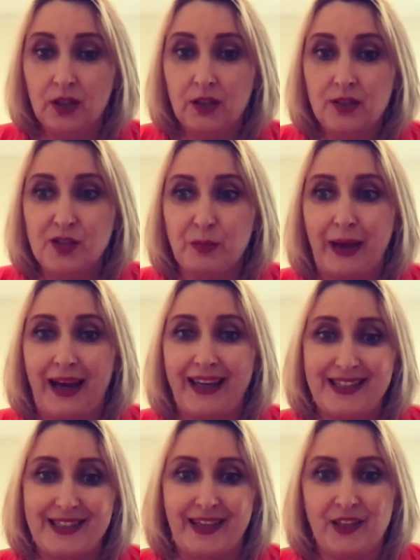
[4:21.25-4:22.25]
to buy
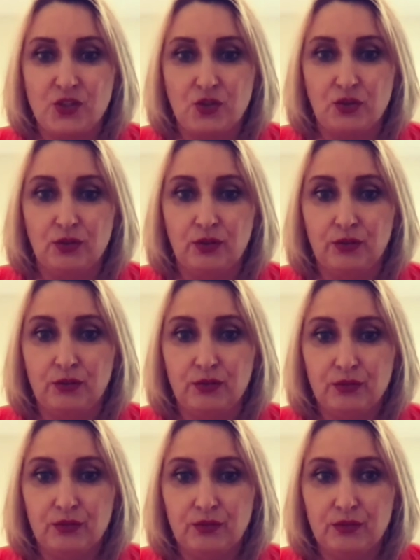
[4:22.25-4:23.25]
essential
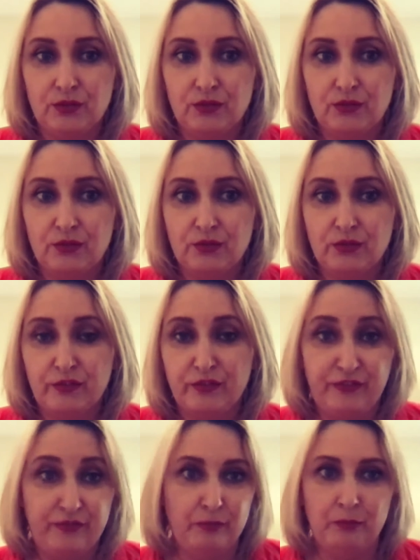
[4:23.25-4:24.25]

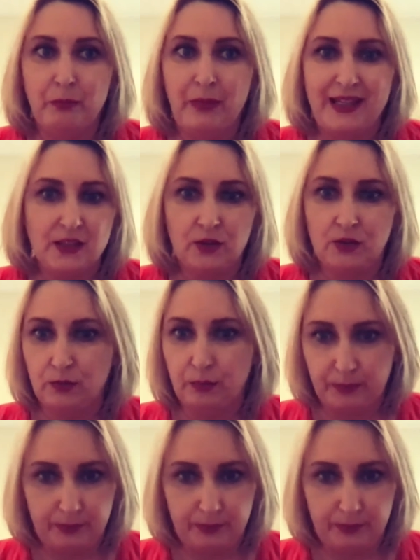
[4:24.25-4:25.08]
medical